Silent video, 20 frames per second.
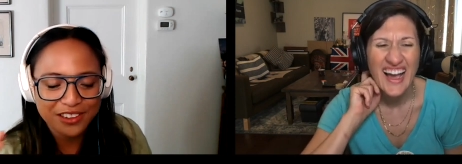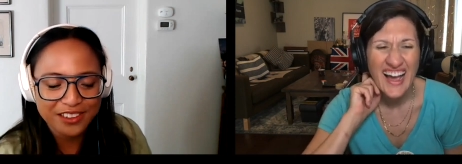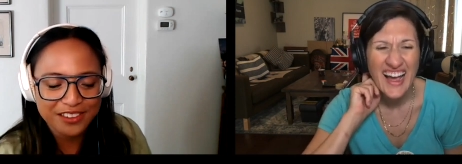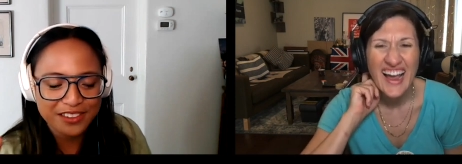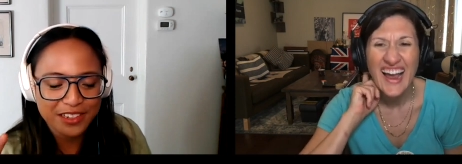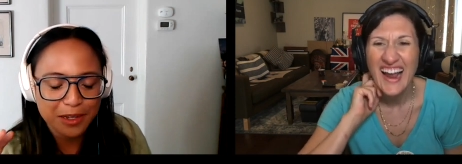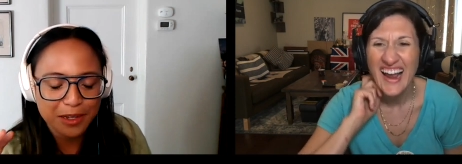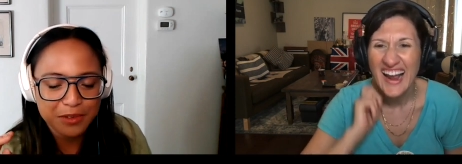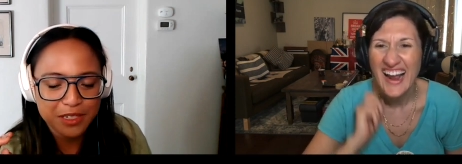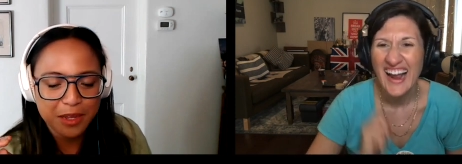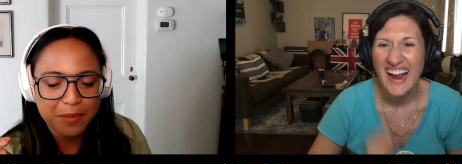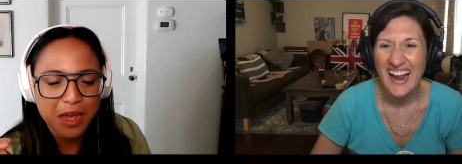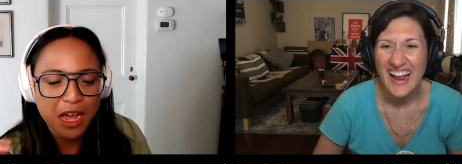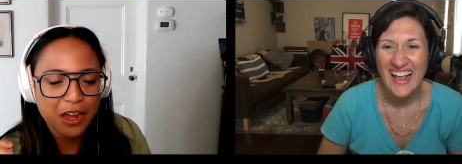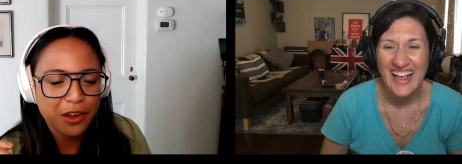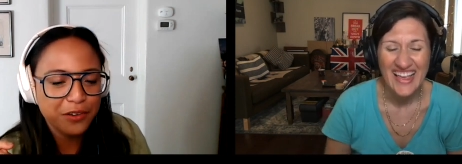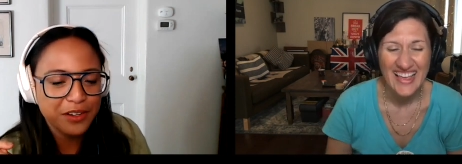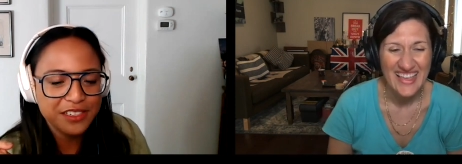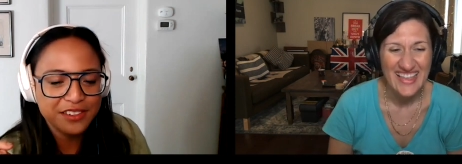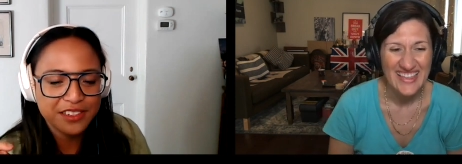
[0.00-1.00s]
Speaker 1: the same. Same.
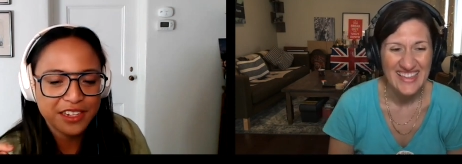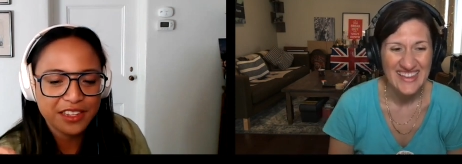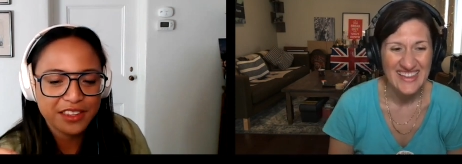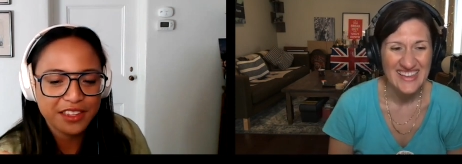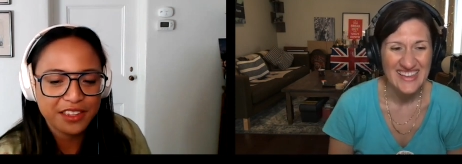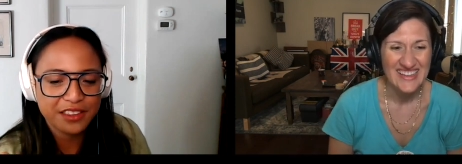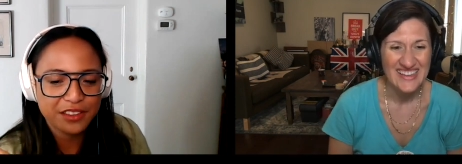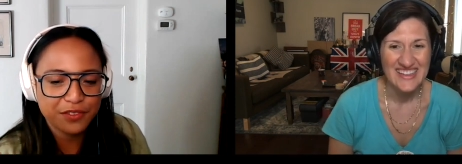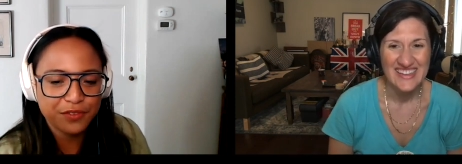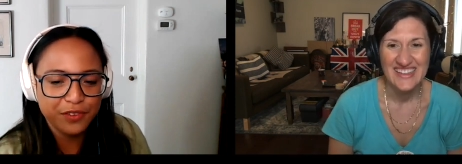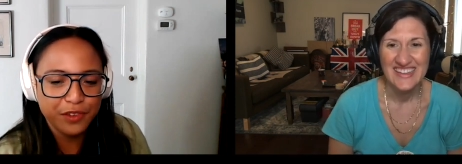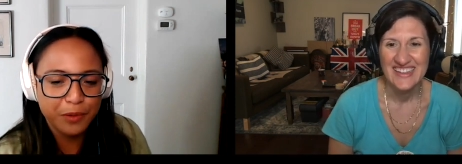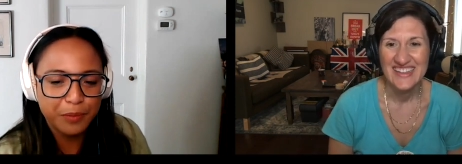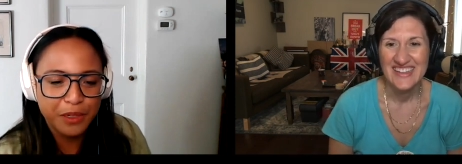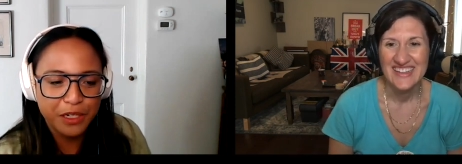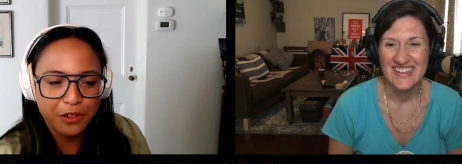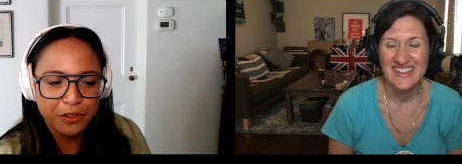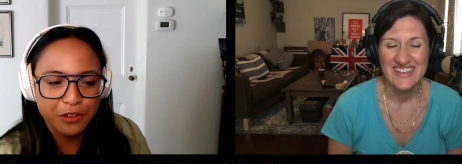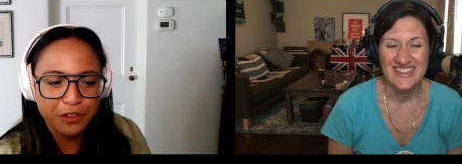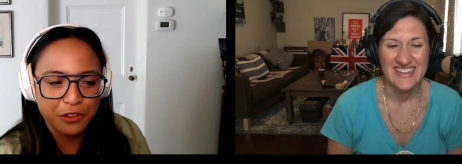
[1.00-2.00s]
I always say that the
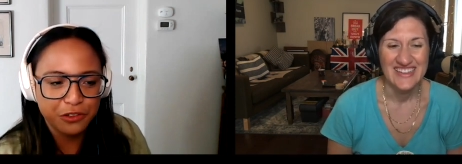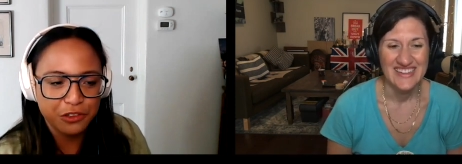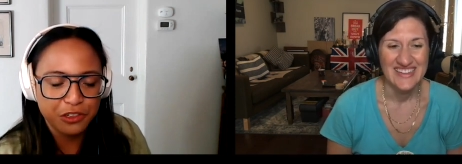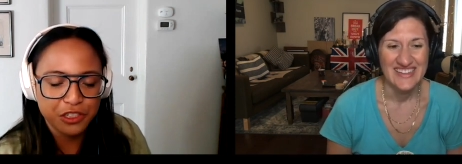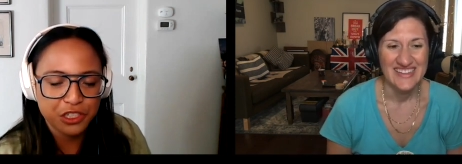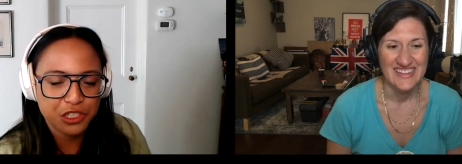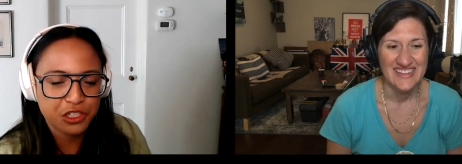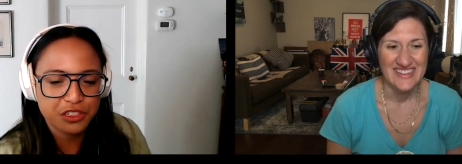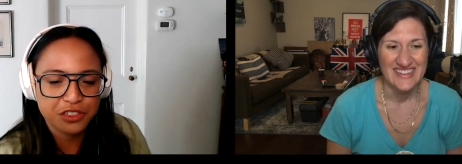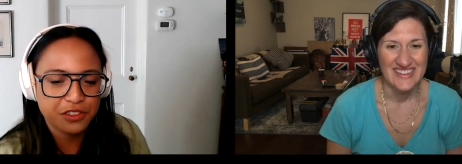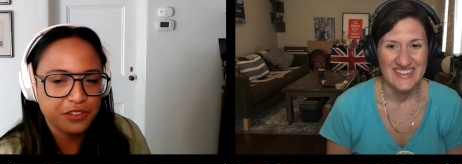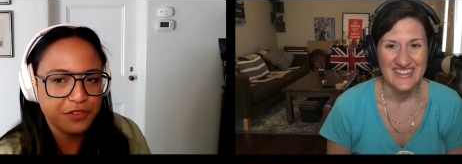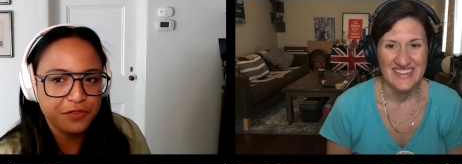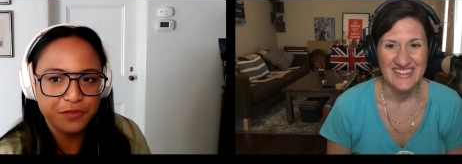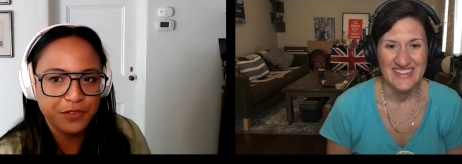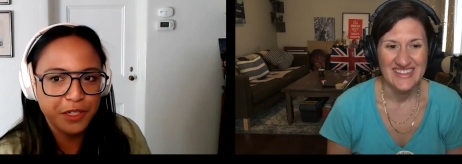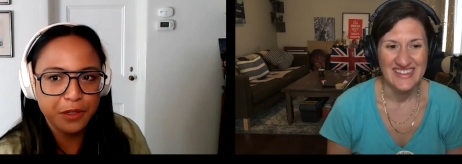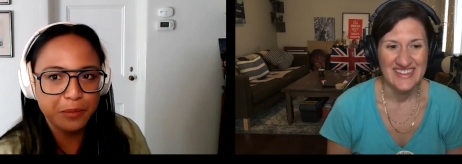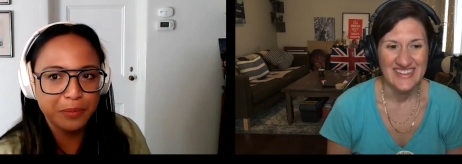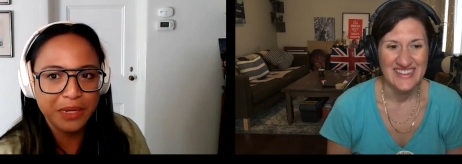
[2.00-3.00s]
Filipino culture is just a
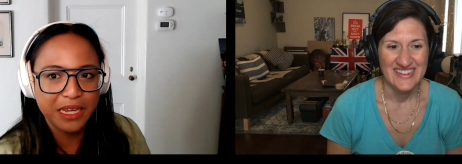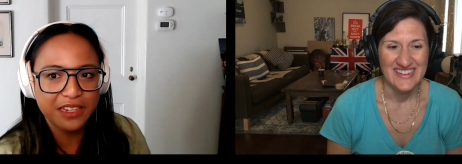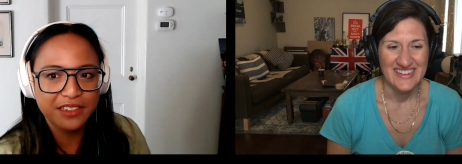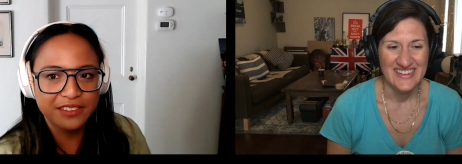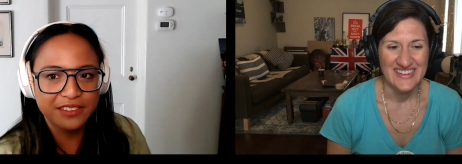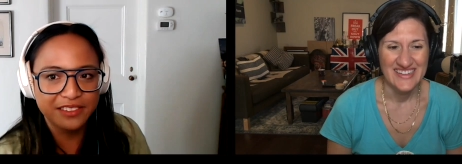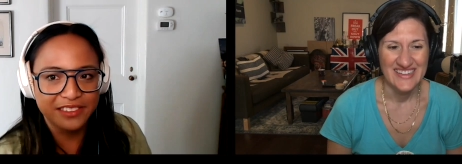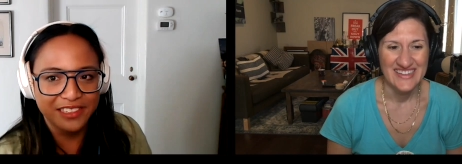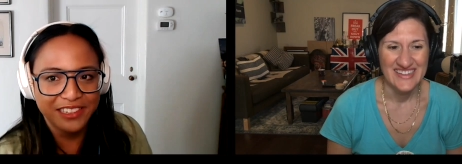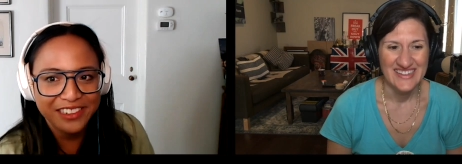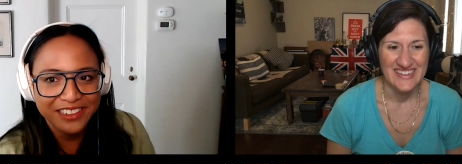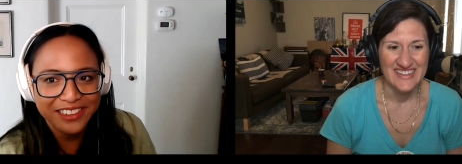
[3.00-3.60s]
fear based